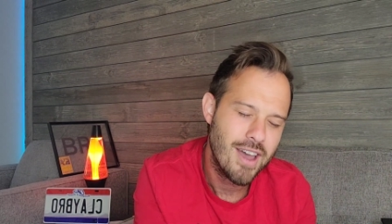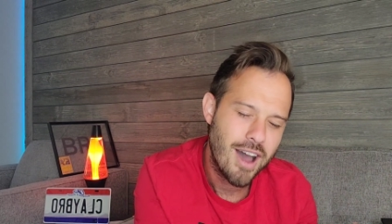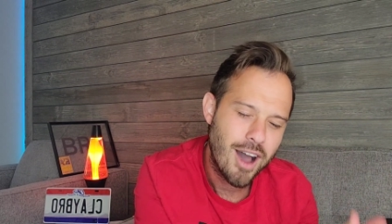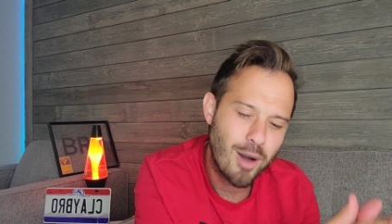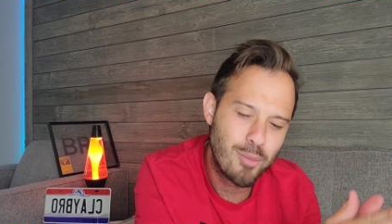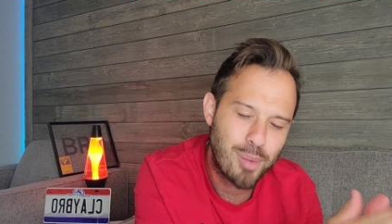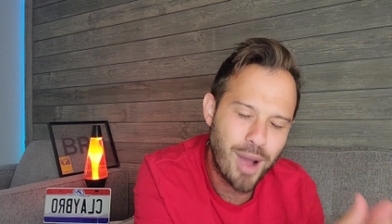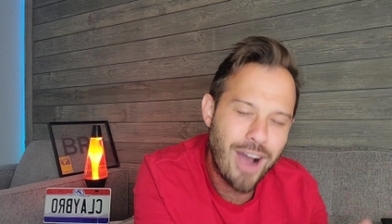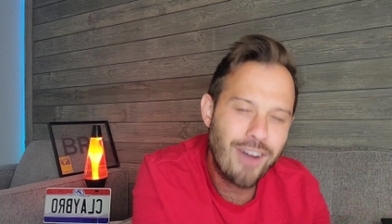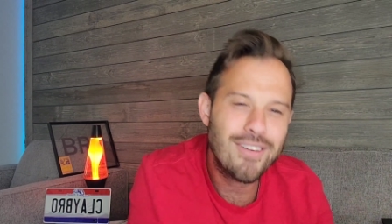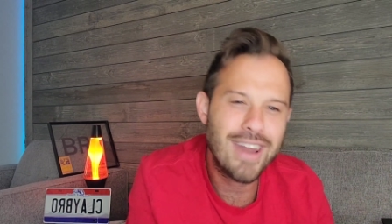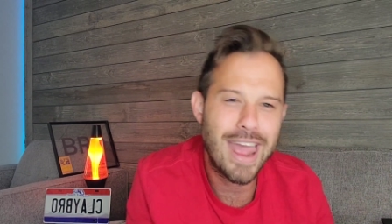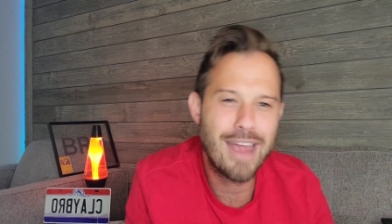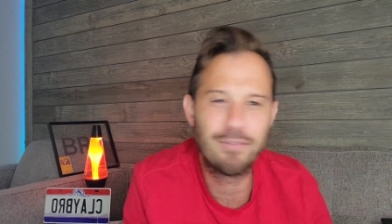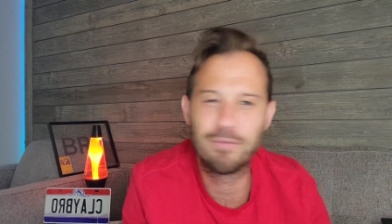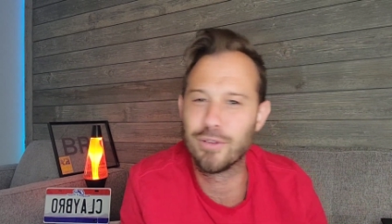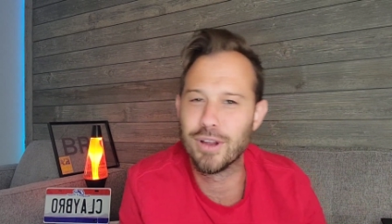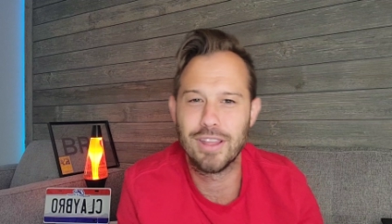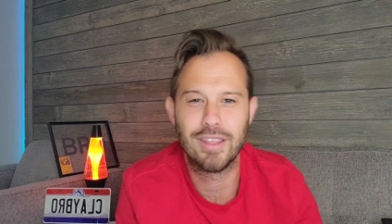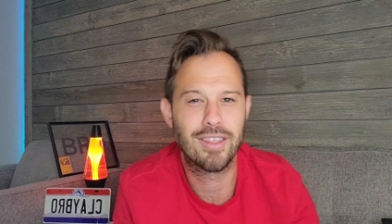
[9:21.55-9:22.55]
about
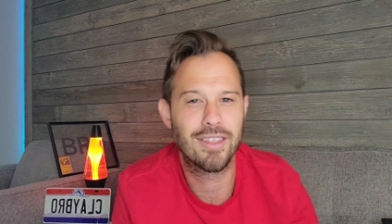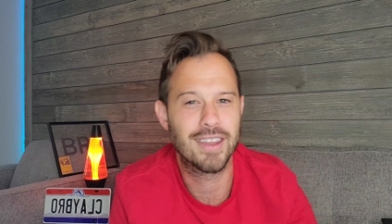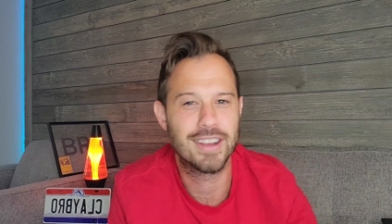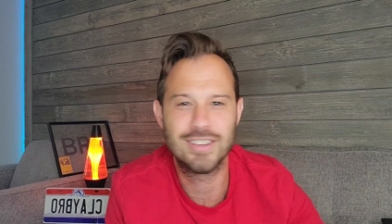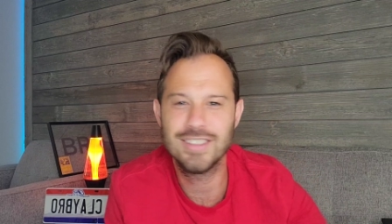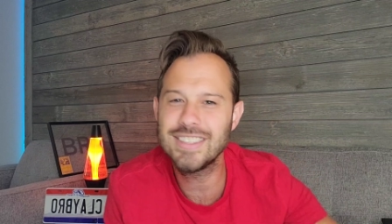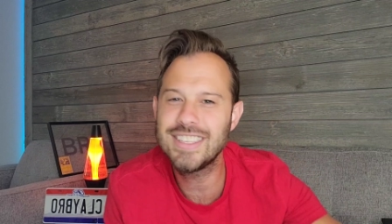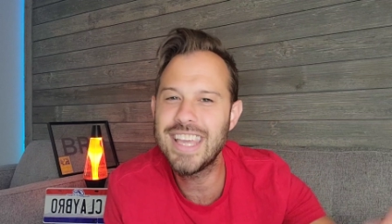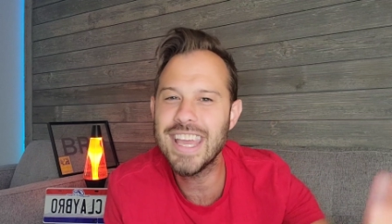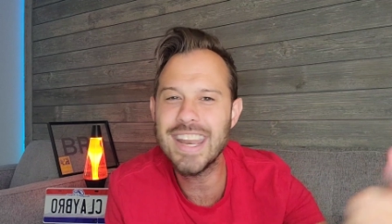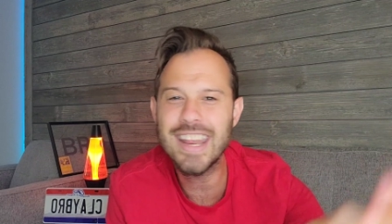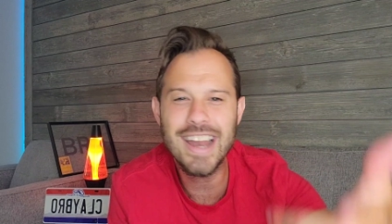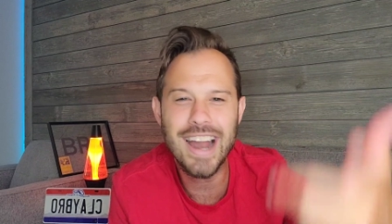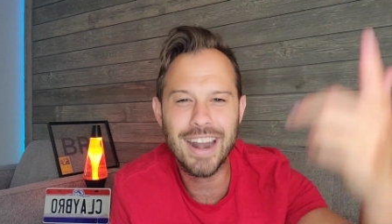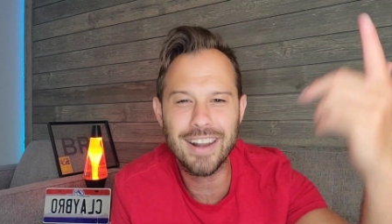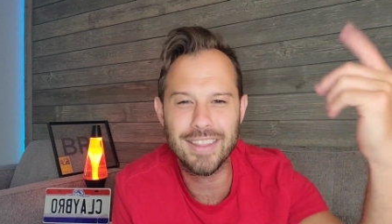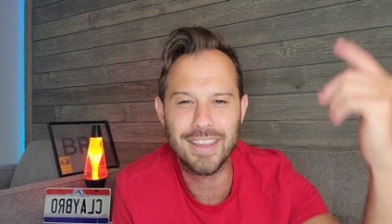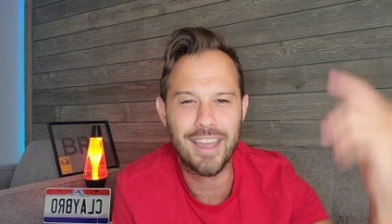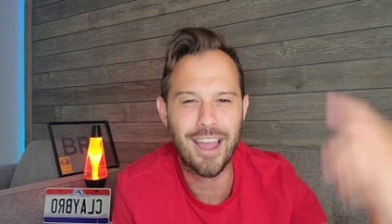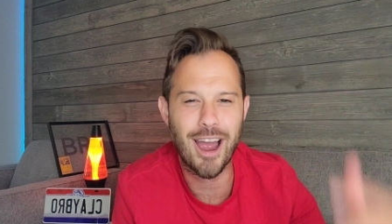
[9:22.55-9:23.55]
everything. Just get it
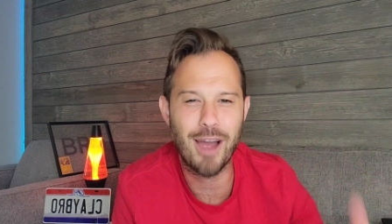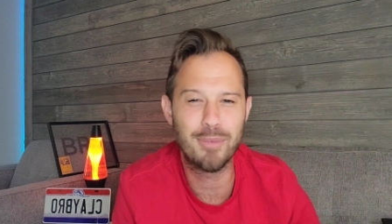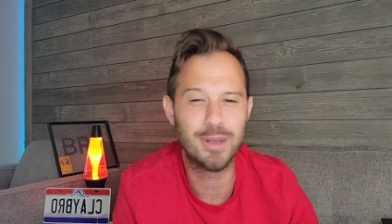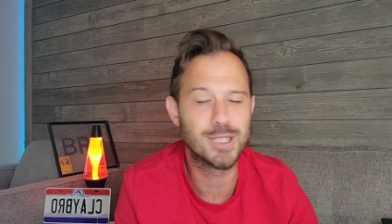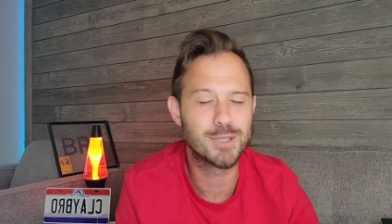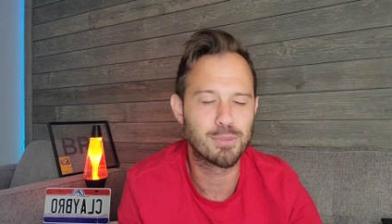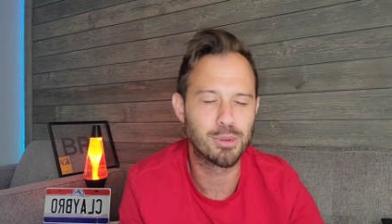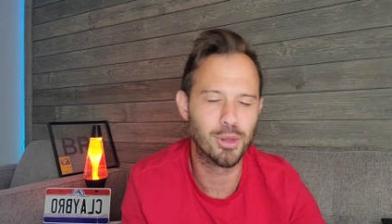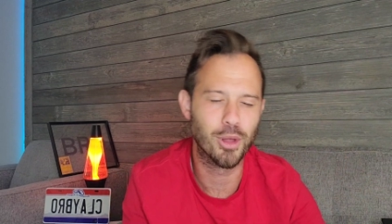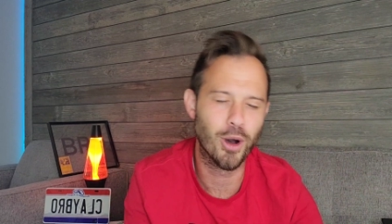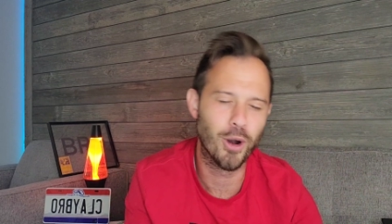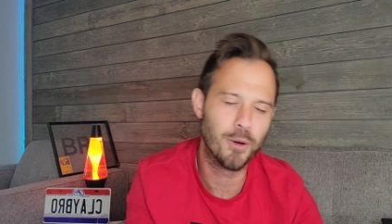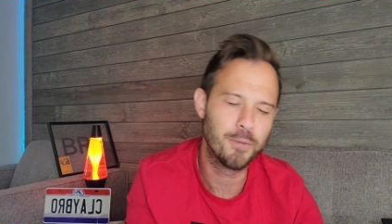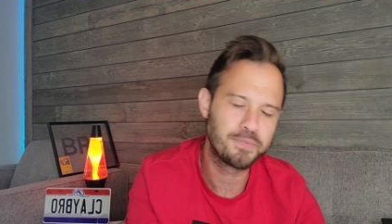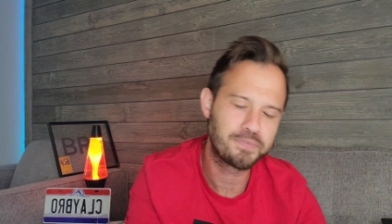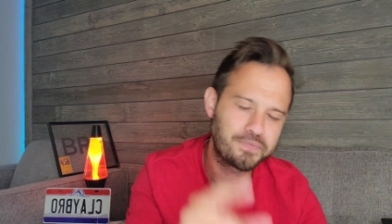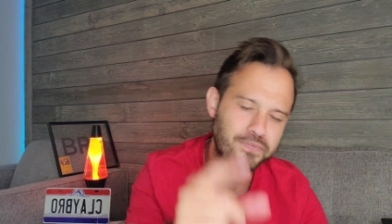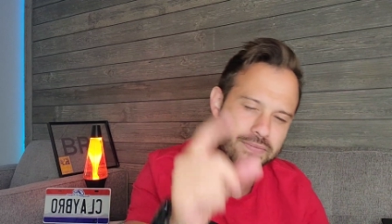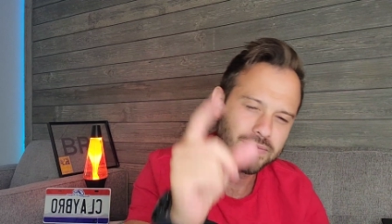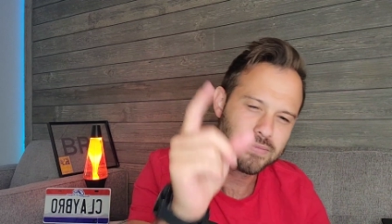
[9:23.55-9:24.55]
out in the comments below.